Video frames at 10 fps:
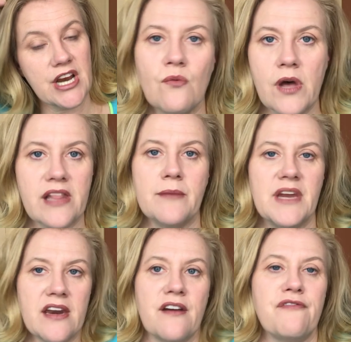While I'm
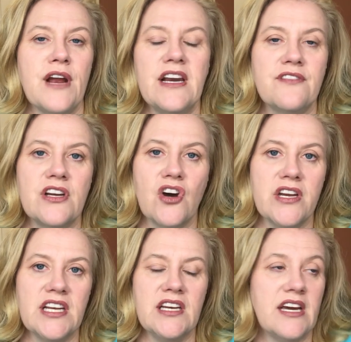not afraid of an
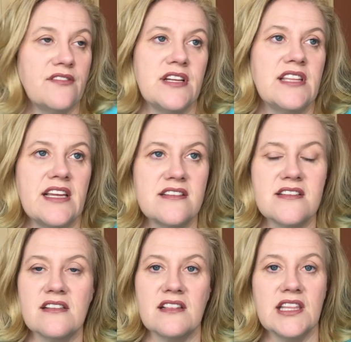audit, everything is
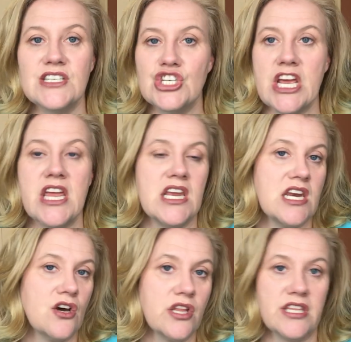legit
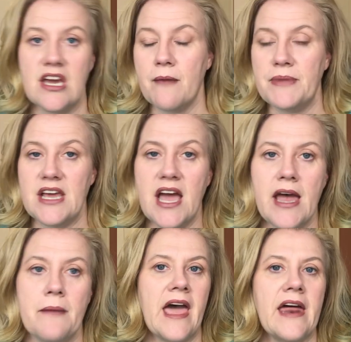and on the up and
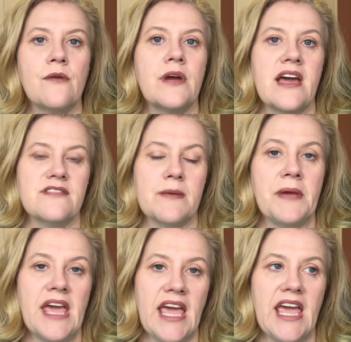up. I don't want to have to
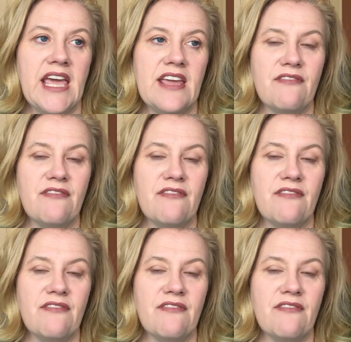pay